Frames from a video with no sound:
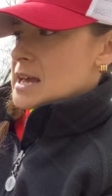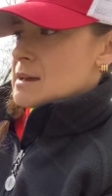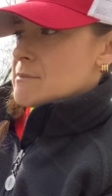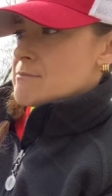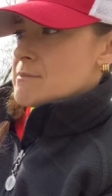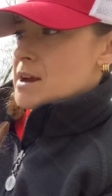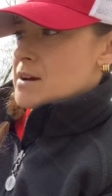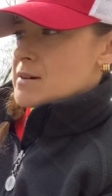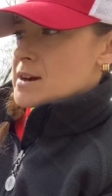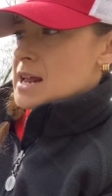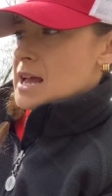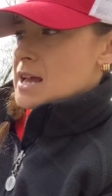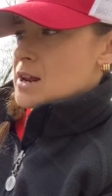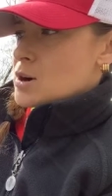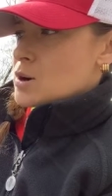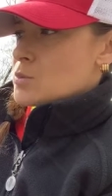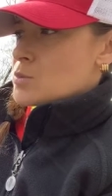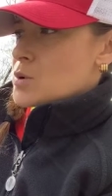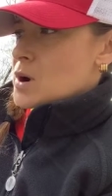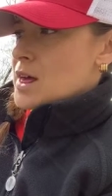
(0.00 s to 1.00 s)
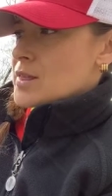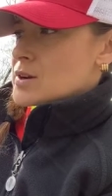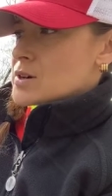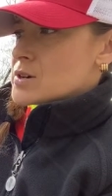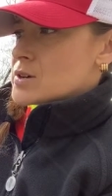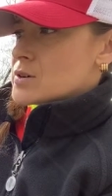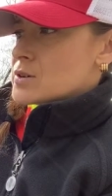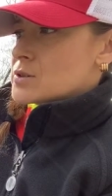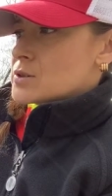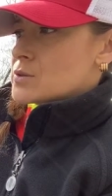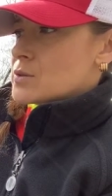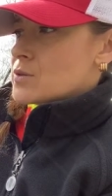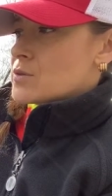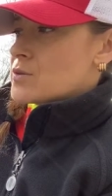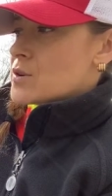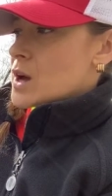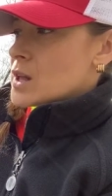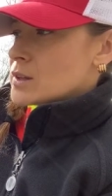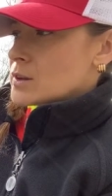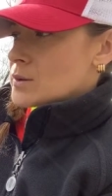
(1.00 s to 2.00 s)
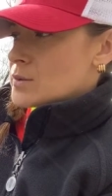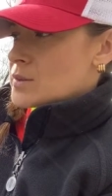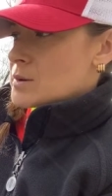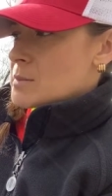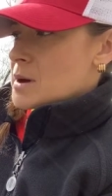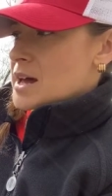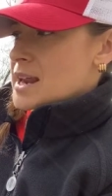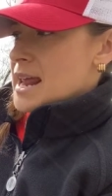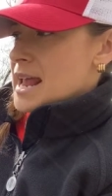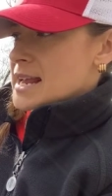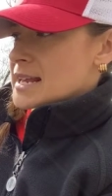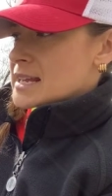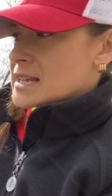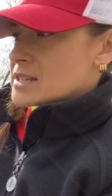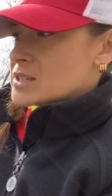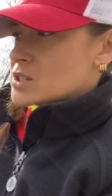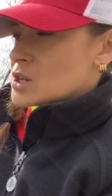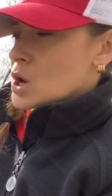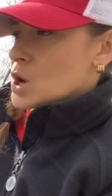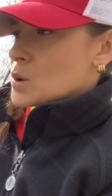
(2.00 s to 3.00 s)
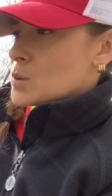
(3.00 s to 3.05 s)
Merida and her brothers followed them on Angus,